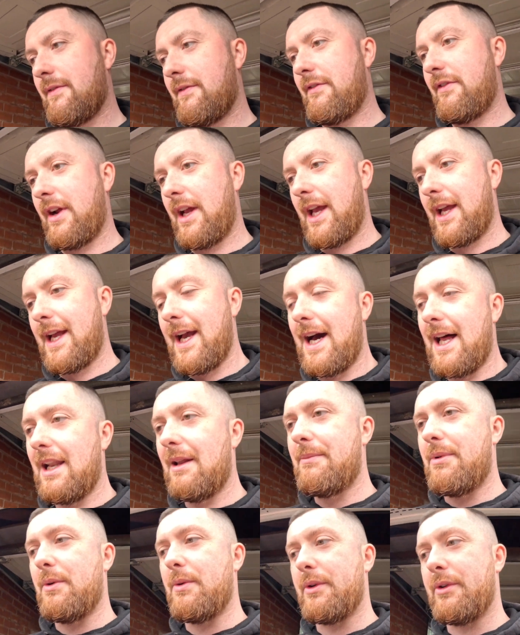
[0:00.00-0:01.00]
freaking
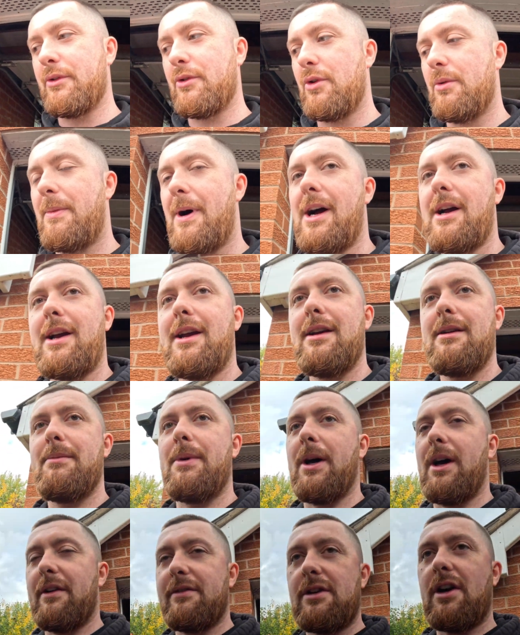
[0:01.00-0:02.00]
caliper wouldn't go back,
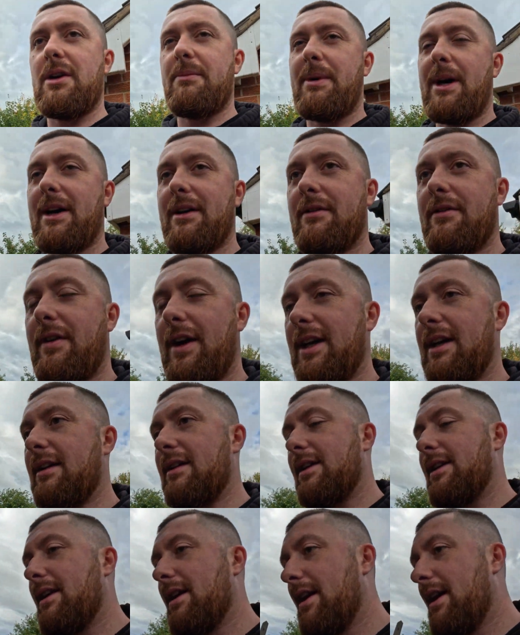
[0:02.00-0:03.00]
but I've got it back finally.